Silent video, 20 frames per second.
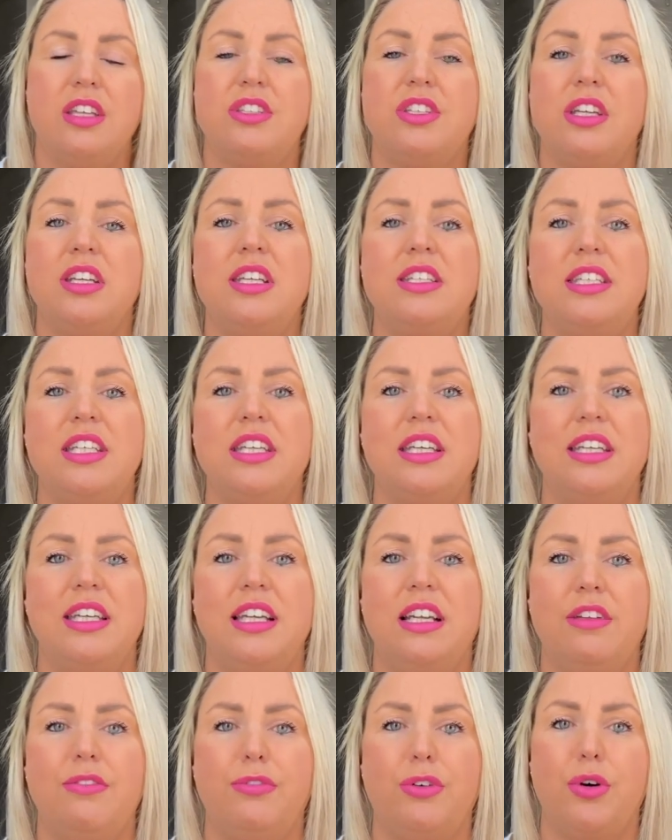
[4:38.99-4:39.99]
Dunnideer
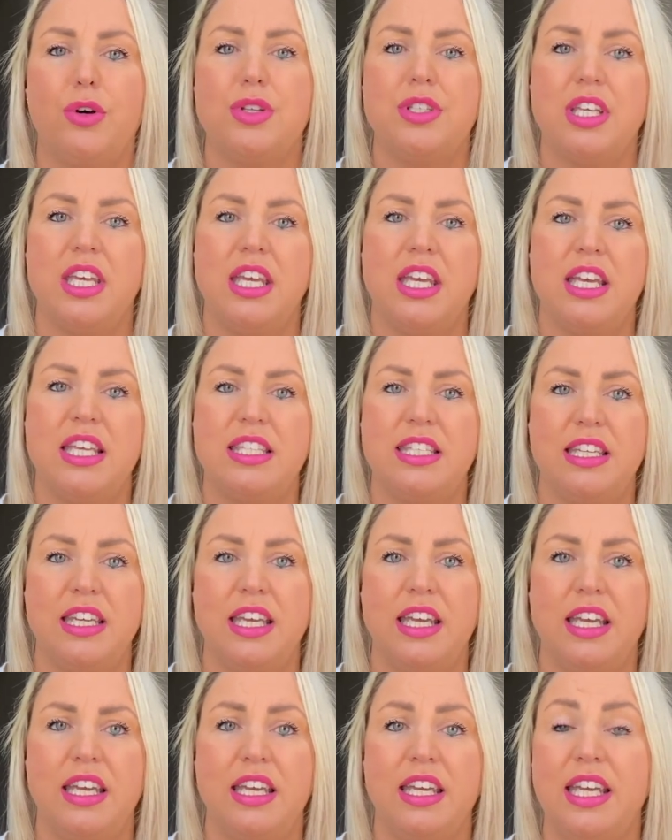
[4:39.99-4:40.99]
Hillfort is
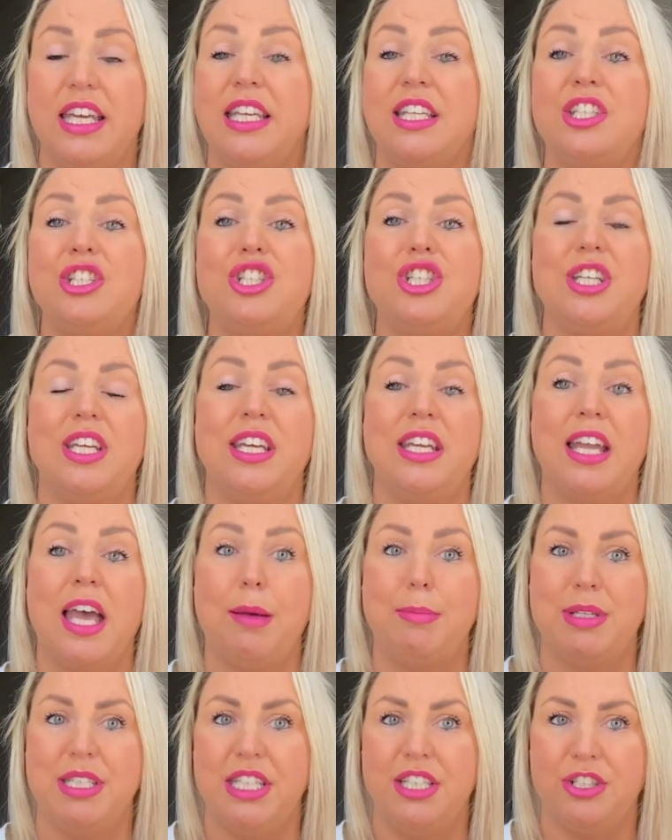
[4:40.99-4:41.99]
near Inch in
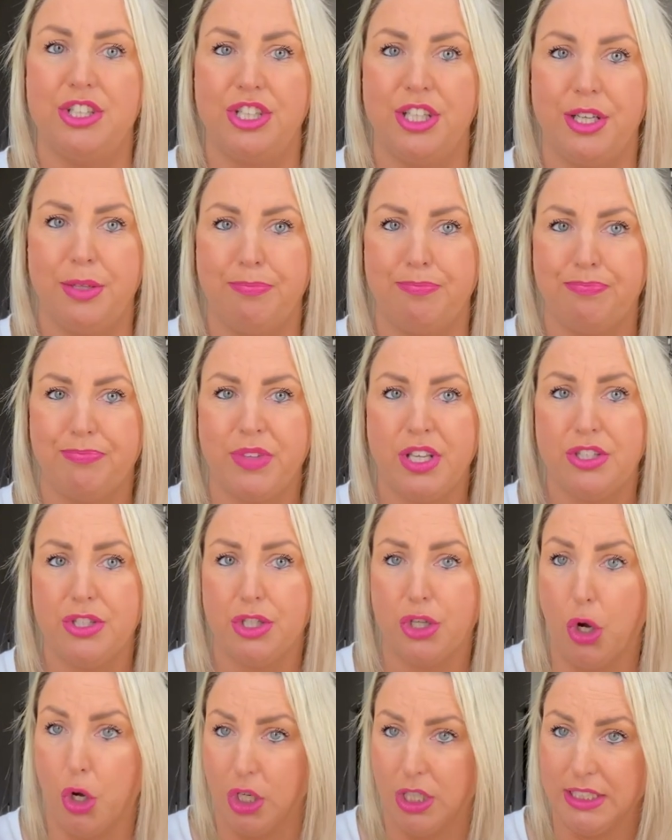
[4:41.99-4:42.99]
Aberdeenshire,
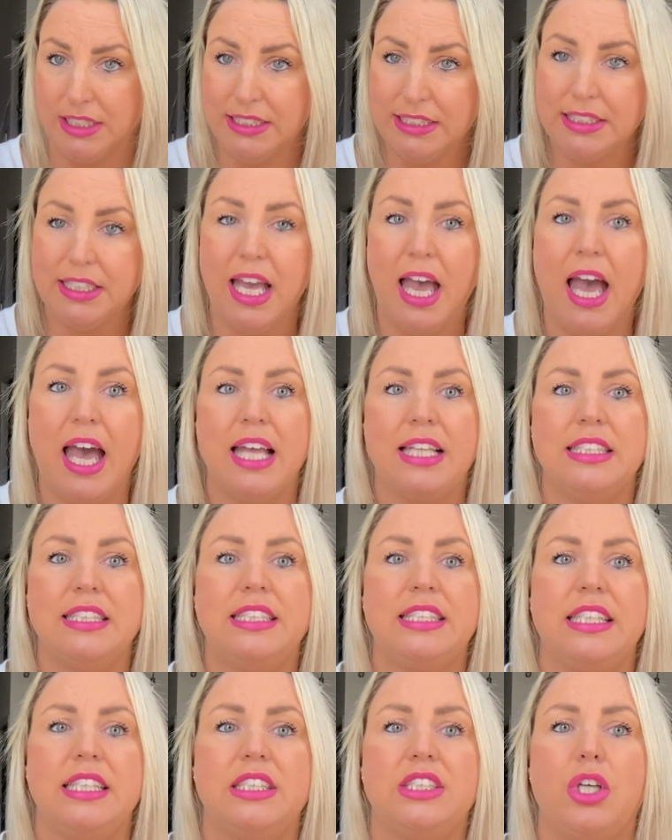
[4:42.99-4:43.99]
Scotland, and
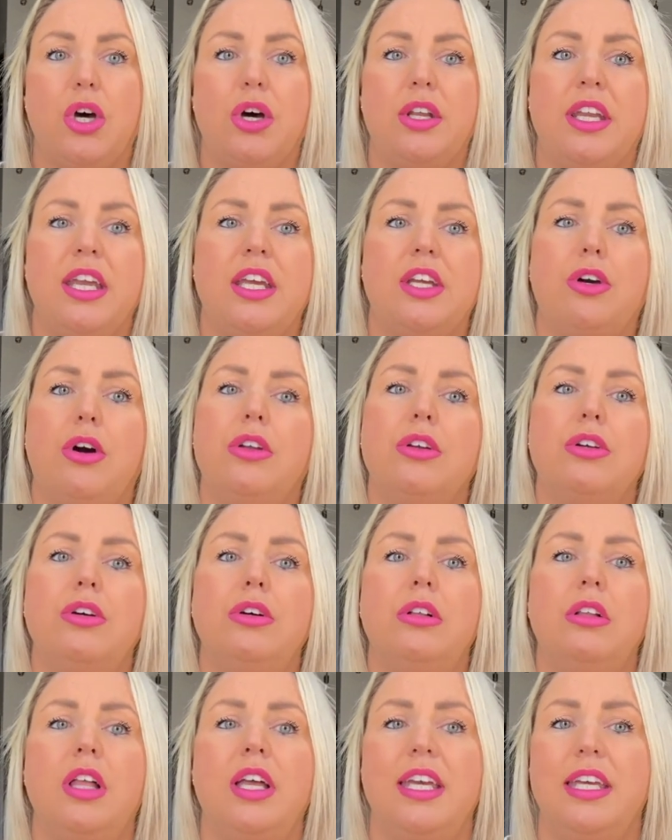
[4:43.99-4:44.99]
sits on a
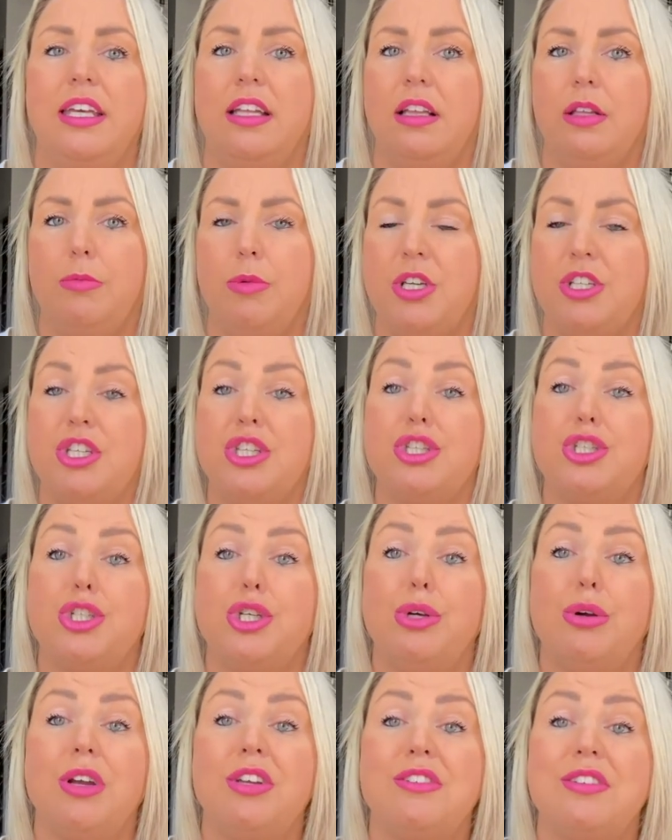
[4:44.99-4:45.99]
conical hill which is
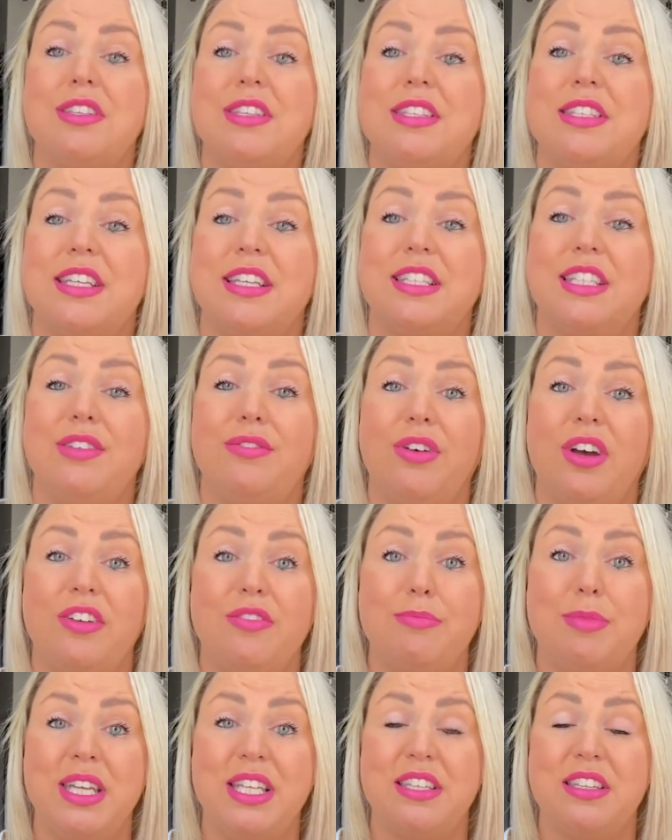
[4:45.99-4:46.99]

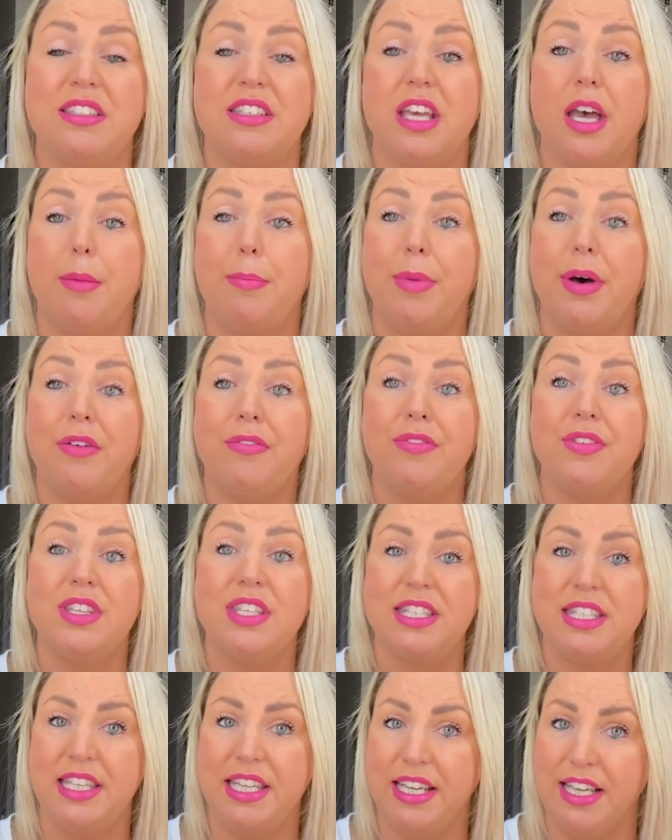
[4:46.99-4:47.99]
265 metres above
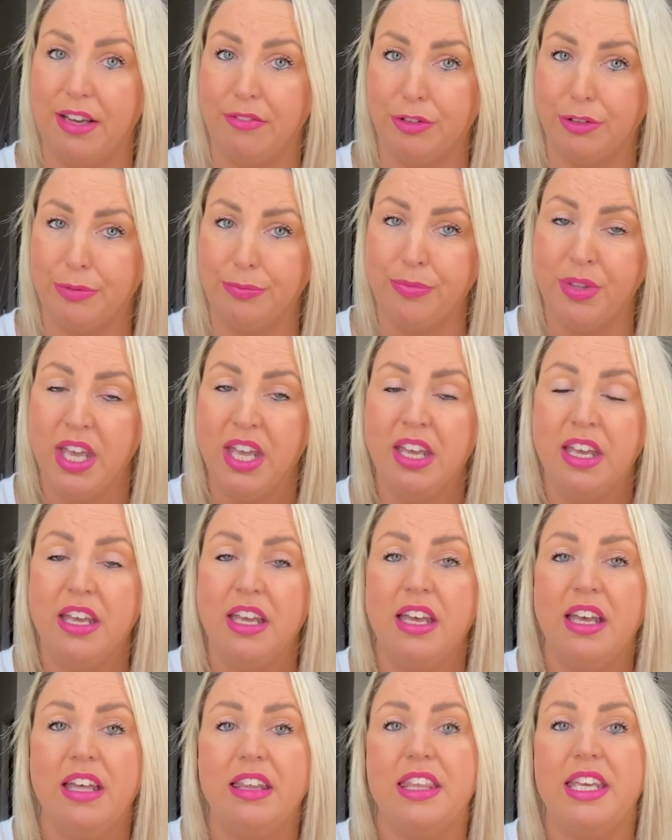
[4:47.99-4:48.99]
sea level.
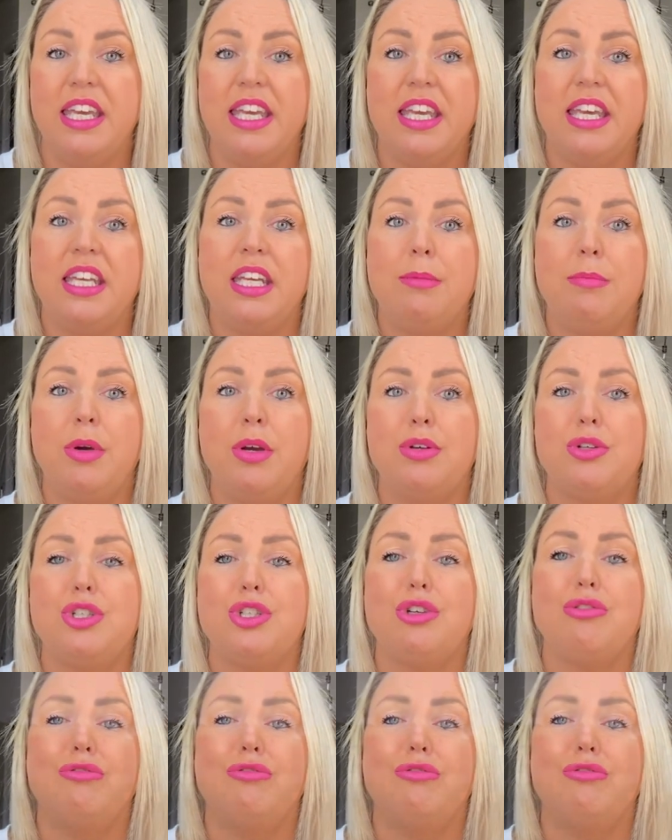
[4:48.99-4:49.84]
The innermost